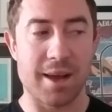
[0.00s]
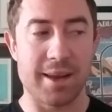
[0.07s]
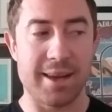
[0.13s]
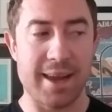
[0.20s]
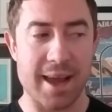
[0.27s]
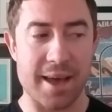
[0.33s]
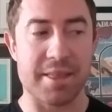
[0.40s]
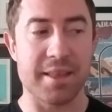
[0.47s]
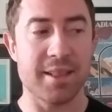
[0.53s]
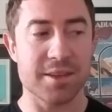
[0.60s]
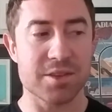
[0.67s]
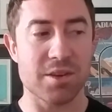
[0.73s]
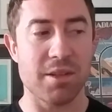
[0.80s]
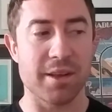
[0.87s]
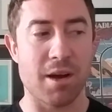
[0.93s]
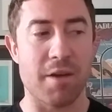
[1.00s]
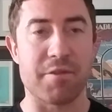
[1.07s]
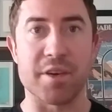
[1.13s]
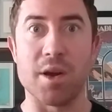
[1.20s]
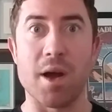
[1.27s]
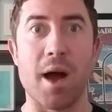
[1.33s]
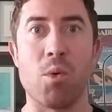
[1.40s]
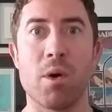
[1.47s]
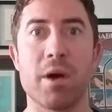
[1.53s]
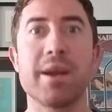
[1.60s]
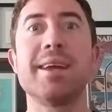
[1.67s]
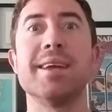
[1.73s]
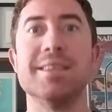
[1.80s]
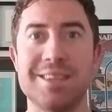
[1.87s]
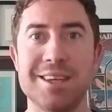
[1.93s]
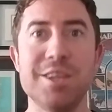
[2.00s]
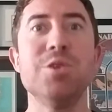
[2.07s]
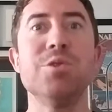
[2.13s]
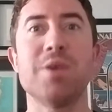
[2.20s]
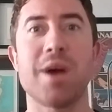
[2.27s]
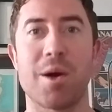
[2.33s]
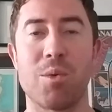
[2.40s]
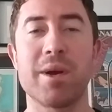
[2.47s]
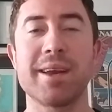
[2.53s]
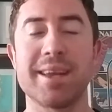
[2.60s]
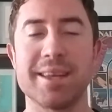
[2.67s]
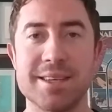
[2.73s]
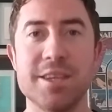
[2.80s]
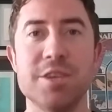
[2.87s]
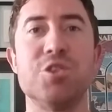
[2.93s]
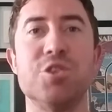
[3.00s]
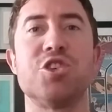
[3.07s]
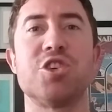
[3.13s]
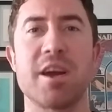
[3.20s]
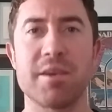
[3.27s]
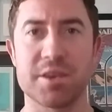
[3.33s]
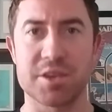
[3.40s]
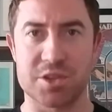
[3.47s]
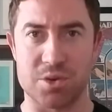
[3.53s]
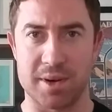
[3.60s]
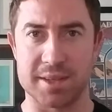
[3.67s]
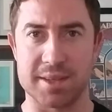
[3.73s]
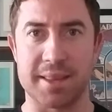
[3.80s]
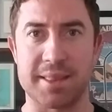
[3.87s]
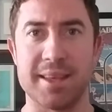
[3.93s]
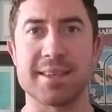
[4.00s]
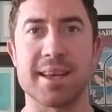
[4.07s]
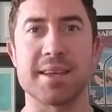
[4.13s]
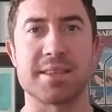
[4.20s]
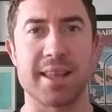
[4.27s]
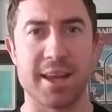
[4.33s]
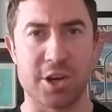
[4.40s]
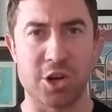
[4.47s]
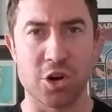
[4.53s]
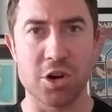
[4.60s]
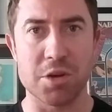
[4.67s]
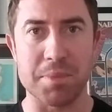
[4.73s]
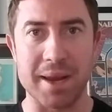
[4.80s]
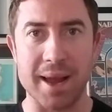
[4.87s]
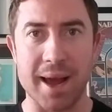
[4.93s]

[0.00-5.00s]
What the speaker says: Yeah, I think that's all I got for you. I want to continue sharing stories like these as they occur to me.